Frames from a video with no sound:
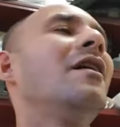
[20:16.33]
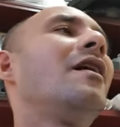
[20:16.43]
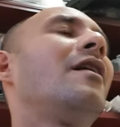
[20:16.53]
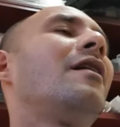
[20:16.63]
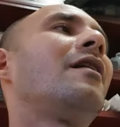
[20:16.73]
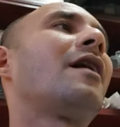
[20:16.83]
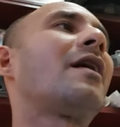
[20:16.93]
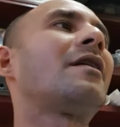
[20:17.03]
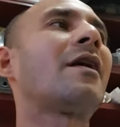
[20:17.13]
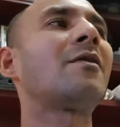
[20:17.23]

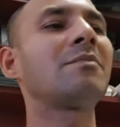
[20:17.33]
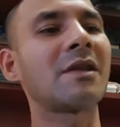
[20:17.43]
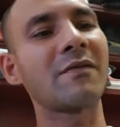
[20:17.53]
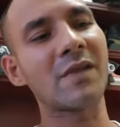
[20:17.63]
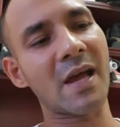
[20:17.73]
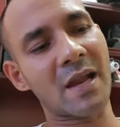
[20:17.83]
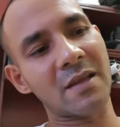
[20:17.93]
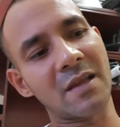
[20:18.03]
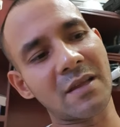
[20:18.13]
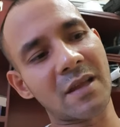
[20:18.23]
I don't believe in that. I
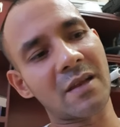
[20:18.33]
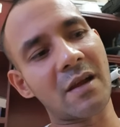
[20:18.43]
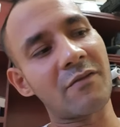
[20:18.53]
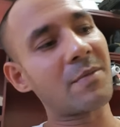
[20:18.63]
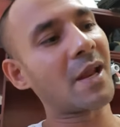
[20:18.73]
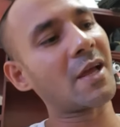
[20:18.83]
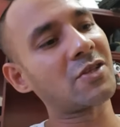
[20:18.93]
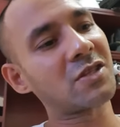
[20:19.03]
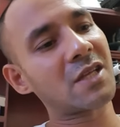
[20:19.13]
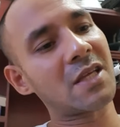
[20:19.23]
think that government
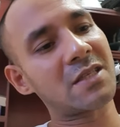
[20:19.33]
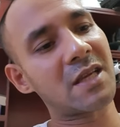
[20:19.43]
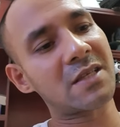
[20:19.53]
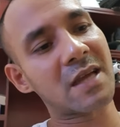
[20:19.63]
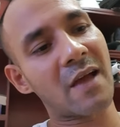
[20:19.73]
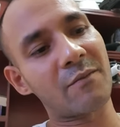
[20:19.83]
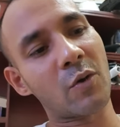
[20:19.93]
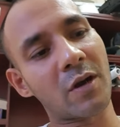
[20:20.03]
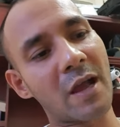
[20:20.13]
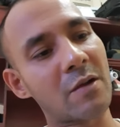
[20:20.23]
agencies need to have
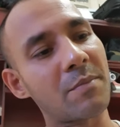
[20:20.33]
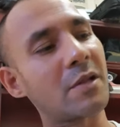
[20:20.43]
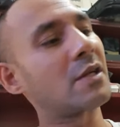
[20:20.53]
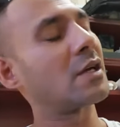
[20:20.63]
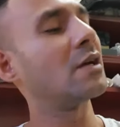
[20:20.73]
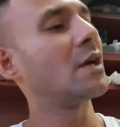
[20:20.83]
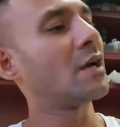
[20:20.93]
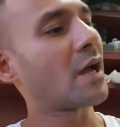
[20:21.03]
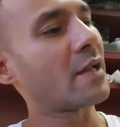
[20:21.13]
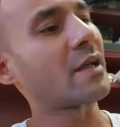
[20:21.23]
more accountability,
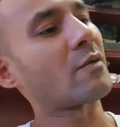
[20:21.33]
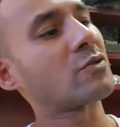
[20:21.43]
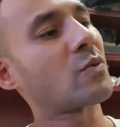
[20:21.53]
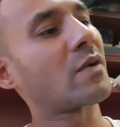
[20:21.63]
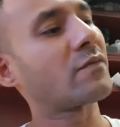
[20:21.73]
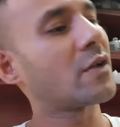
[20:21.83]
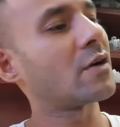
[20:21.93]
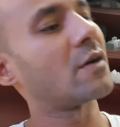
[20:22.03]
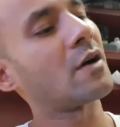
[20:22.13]
and that was one of the